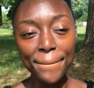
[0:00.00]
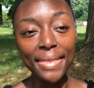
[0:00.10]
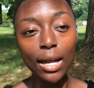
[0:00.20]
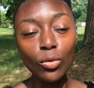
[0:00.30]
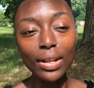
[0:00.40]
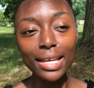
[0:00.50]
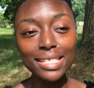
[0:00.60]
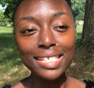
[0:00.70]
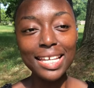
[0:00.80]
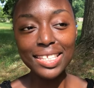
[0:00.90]
Now, when I
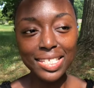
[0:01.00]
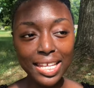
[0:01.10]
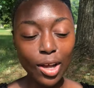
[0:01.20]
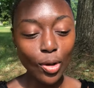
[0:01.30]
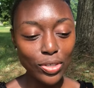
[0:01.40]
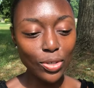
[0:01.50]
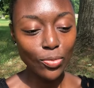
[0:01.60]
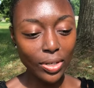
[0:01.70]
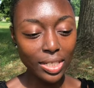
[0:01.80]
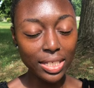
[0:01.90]
say this, I also
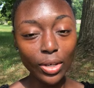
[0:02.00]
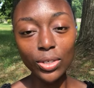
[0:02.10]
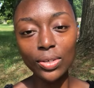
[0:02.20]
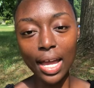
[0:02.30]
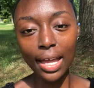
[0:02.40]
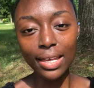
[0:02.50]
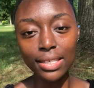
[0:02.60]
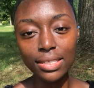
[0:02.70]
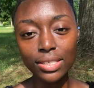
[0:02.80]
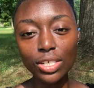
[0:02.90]
want to tell you
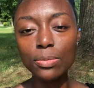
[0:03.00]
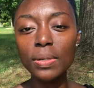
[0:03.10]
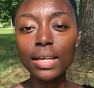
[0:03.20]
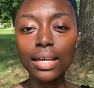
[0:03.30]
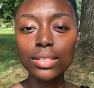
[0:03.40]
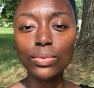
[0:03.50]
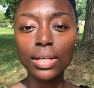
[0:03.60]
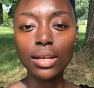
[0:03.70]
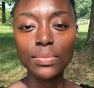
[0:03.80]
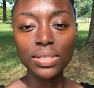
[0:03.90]
guys, just because when
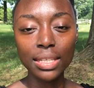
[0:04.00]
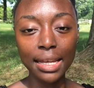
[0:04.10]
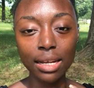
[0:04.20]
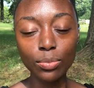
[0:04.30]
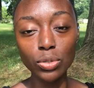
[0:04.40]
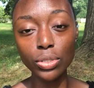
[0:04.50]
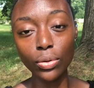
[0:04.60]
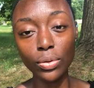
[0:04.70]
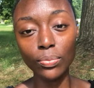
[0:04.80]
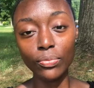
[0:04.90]
it comes to the animal
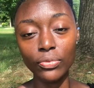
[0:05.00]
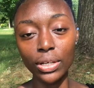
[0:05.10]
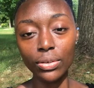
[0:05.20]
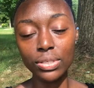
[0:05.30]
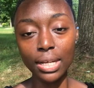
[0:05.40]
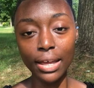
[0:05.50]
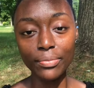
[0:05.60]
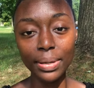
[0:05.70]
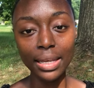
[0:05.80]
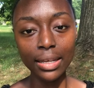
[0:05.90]
totem videos that
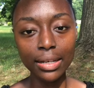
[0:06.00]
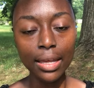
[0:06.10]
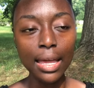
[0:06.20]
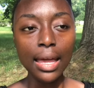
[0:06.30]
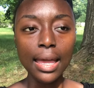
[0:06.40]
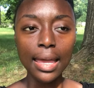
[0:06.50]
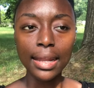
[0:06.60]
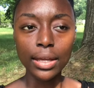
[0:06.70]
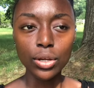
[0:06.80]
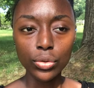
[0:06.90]
I've made,
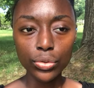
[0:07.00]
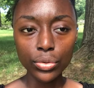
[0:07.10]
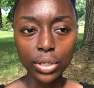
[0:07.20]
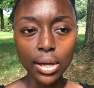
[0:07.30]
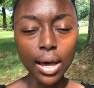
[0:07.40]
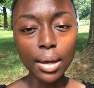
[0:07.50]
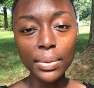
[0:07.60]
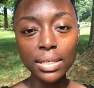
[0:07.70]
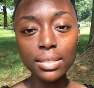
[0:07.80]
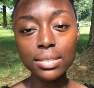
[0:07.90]
and I go through the
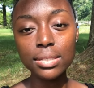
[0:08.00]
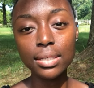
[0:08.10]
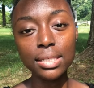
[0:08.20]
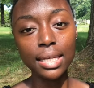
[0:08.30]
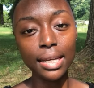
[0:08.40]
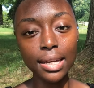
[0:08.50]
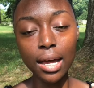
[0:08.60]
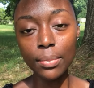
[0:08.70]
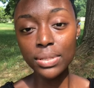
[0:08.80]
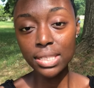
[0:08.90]
comments, because I get
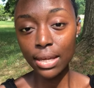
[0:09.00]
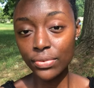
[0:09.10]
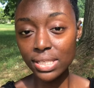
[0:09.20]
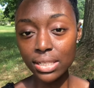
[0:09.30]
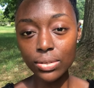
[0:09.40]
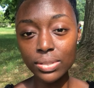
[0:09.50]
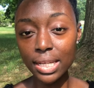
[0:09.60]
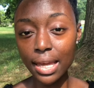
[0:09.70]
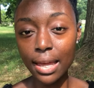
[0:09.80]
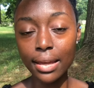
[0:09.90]
comments every single
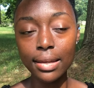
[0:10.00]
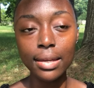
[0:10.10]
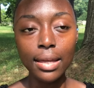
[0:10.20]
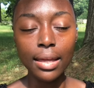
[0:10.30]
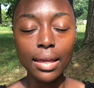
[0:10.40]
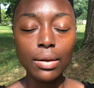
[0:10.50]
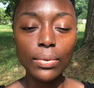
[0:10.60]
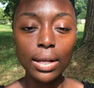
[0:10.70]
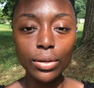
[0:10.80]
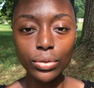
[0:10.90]
day, and
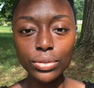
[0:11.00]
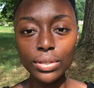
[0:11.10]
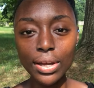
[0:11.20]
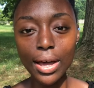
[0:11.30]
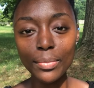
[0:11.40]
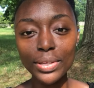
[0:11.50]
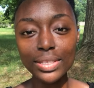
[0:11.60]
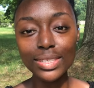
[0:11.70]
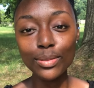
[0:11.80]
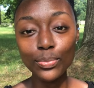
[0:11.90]
when I go through the
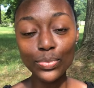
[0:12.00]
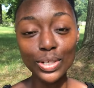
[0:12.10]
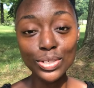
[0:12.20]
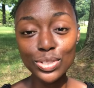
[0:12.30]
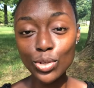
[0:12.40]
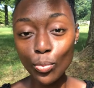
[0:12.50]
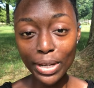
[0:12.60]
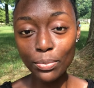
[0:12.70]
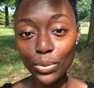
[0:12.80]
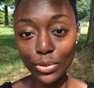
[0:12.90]
comments, there's so
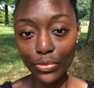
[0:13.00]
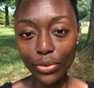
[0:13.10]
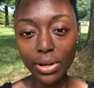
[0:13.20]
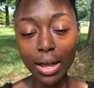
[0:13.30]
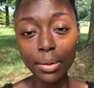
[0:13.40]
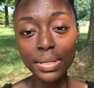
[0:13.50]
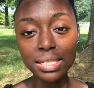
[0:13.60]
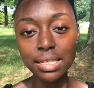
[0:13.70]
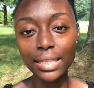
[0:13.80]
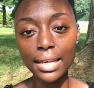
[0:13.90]
many beautiful
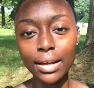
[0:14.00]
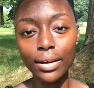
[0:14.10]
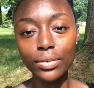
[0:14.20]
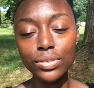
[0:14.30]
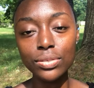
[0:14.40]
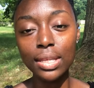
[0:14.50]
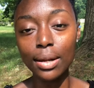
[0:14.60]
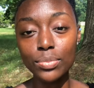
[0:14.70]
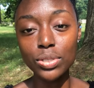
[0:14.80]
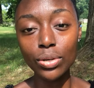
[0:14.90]
comments in there that
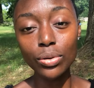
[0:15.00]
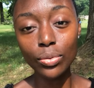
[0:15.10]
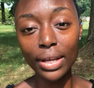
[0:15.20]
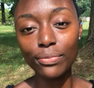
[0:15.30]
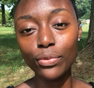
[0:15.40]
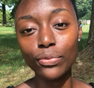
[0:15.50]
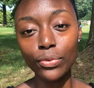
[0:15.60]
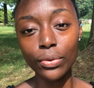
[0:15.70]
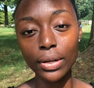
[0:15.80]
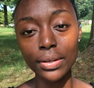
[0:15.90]
I'm so grateful
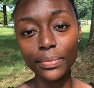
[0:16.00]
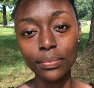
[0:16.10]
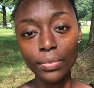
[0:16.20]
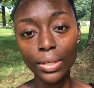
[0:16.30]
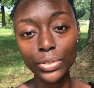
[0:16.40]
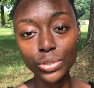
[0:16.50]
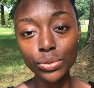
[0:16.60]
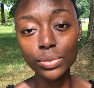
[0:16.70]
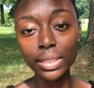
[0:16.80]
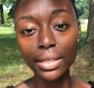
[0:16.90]
for,
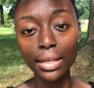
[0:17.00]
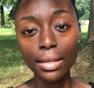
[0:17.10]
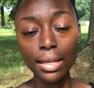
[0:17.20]
truly.